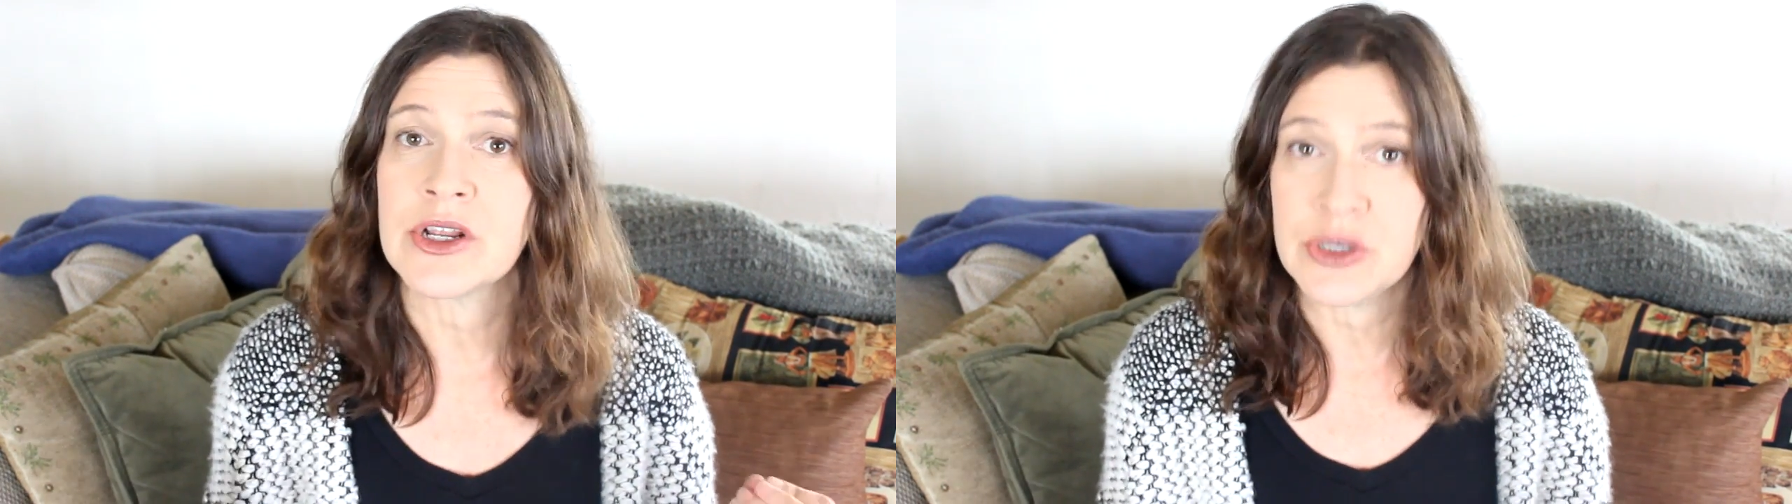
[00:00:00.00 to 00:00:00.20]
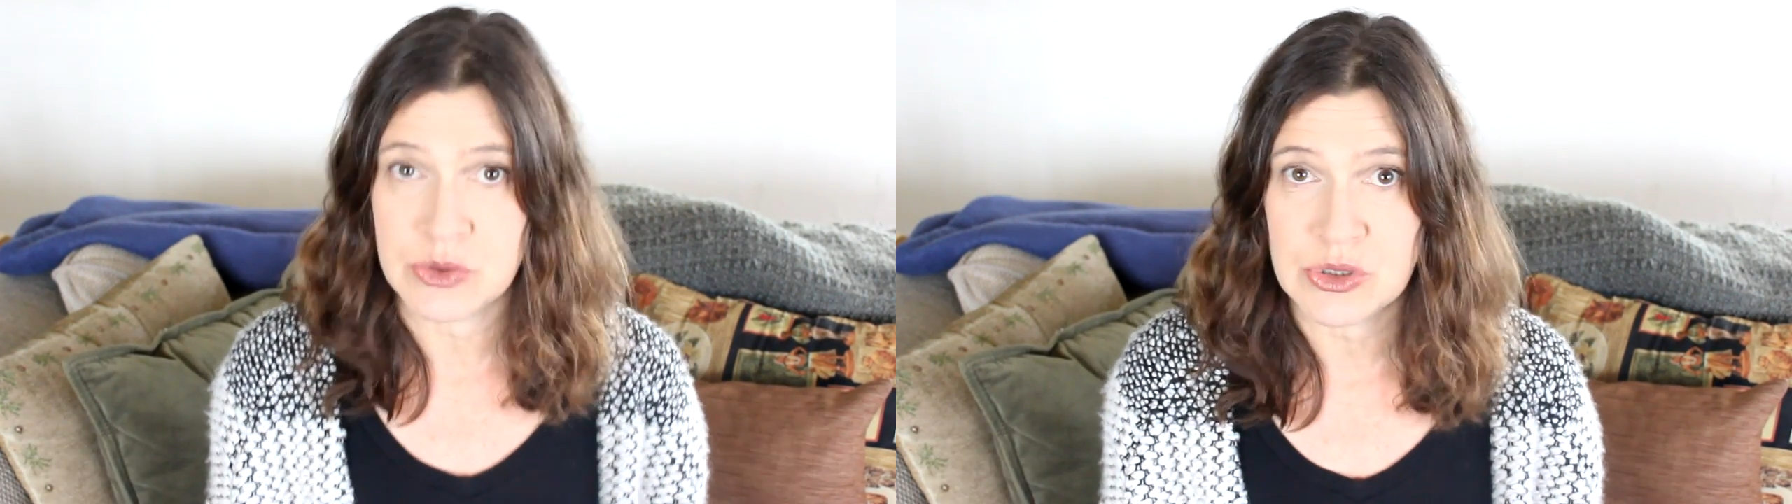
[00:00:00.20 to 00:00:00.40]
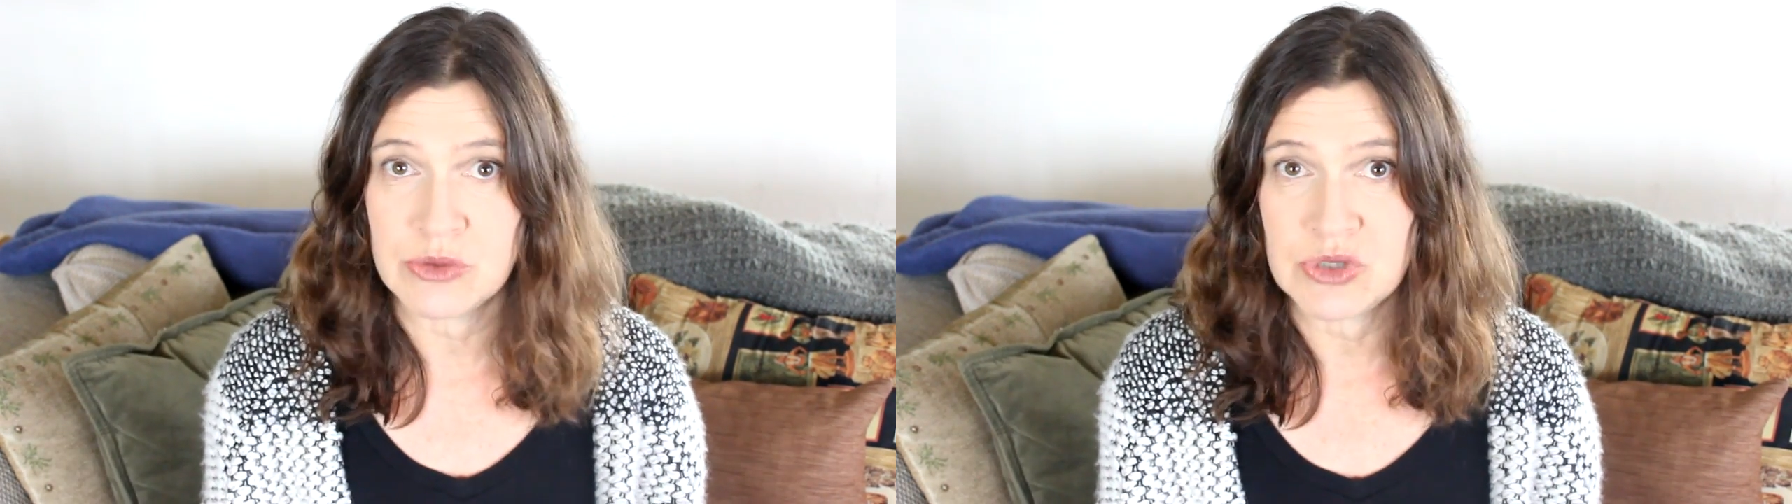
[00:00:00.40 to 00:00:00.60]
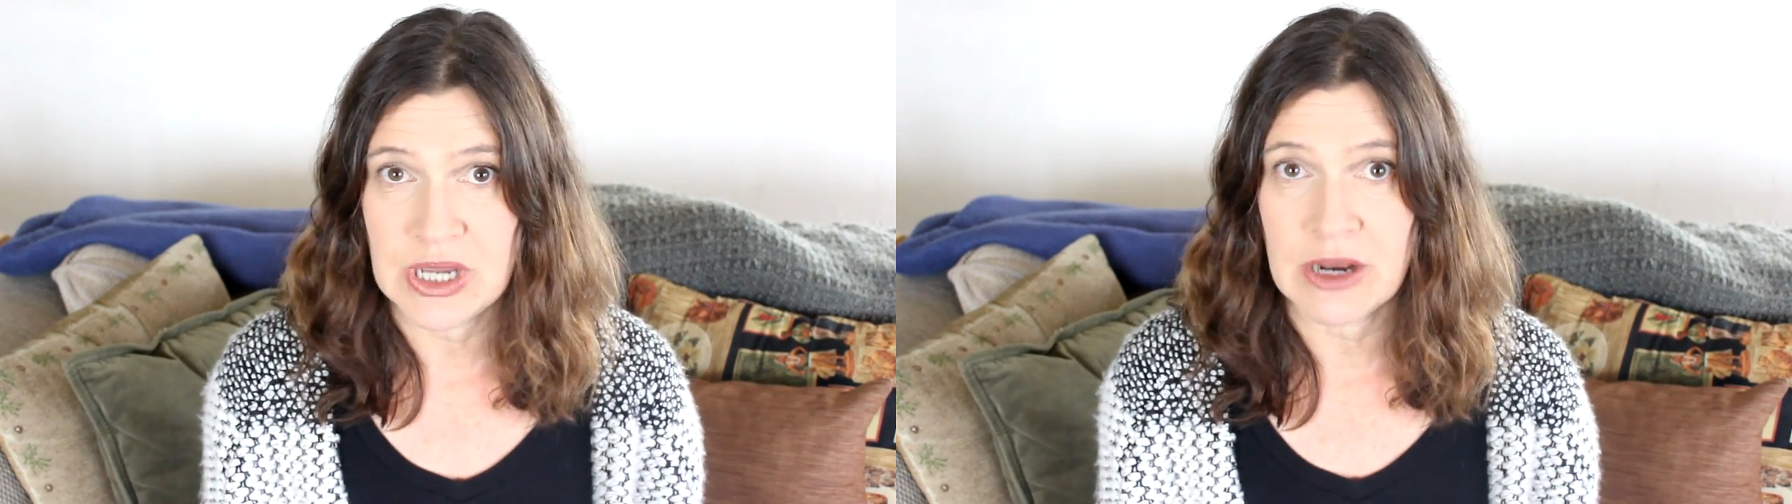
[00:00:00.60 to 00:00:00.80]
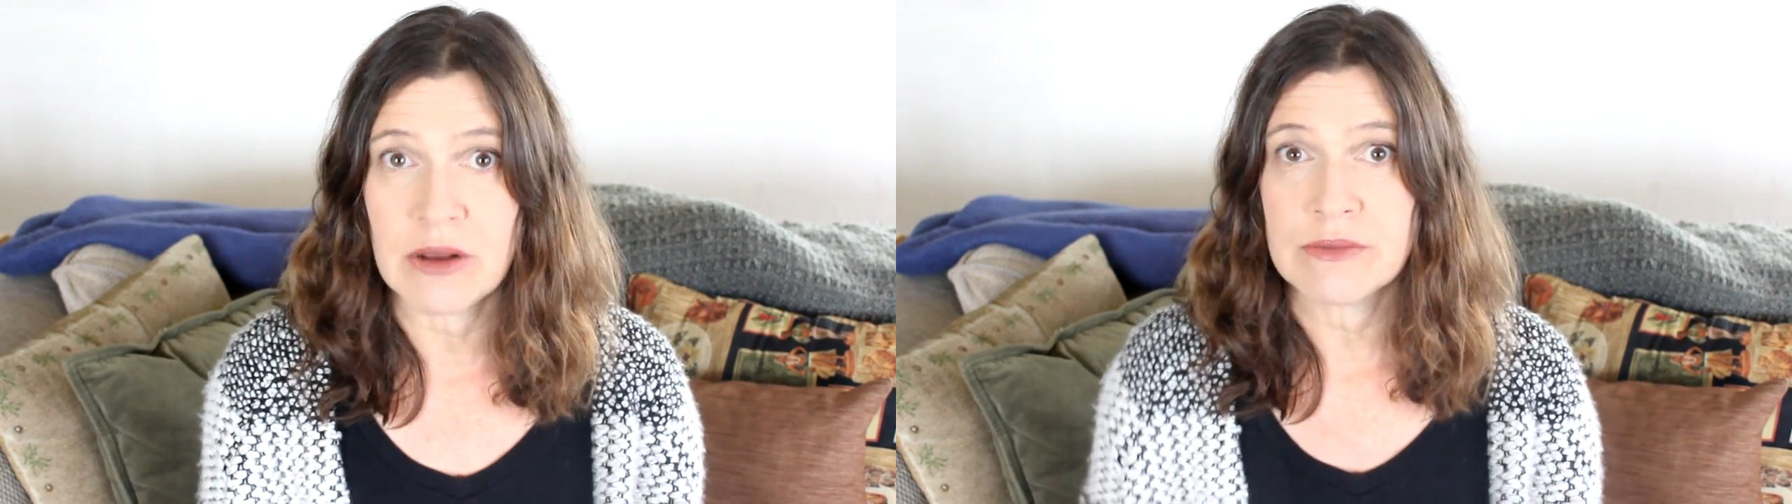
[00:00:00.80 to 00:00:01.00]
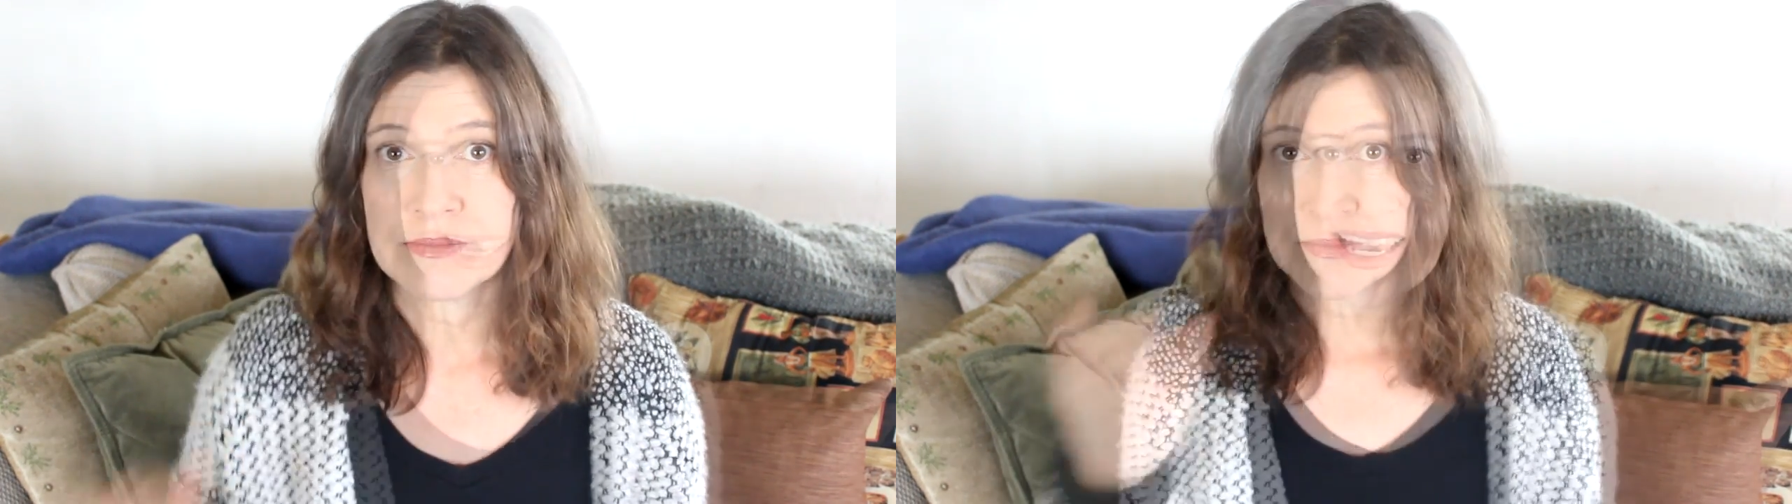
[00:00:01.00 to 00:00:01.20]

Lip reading: a YouTube channel.